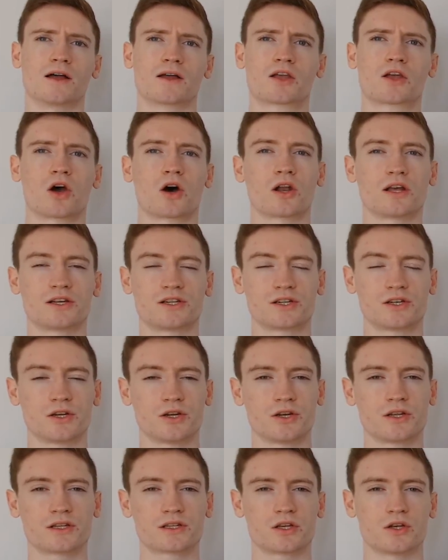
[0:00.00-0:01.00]
college
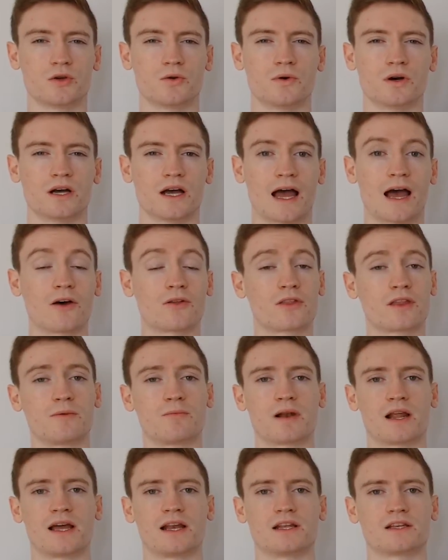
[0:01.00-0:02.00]
students who were healthy
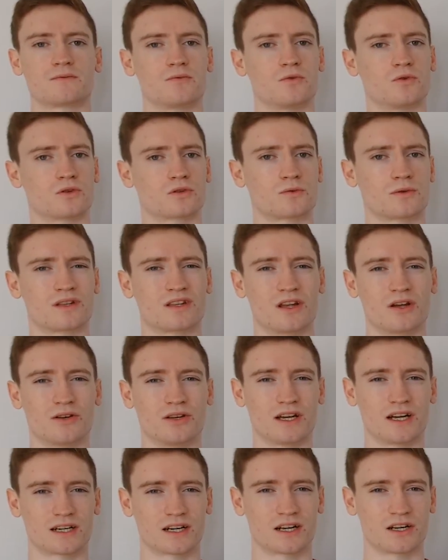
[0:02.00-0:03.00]
playing in sports with no
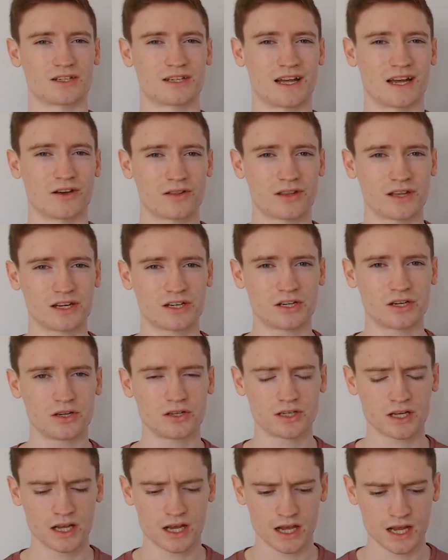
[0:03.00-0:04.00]
diagnosed health
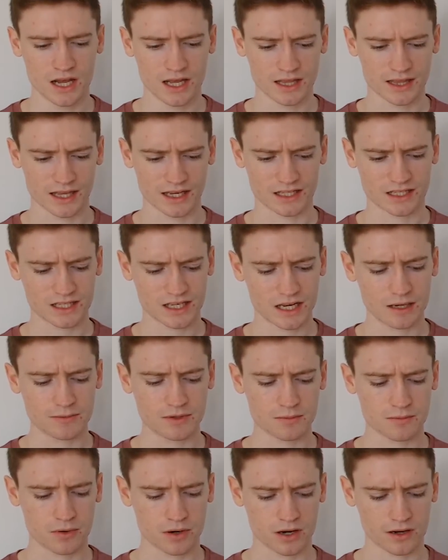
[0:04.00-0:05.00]
issues. They sleep
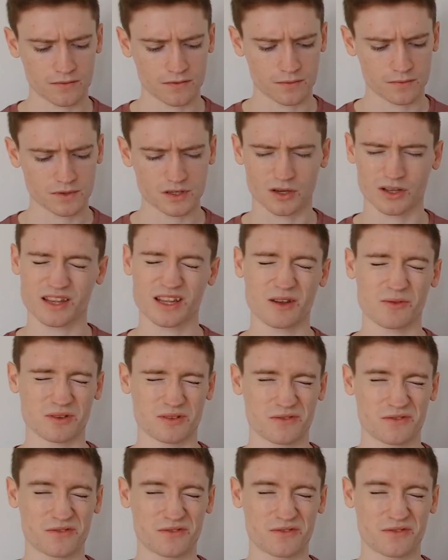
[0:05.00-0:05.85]
deprived them, so I think it was,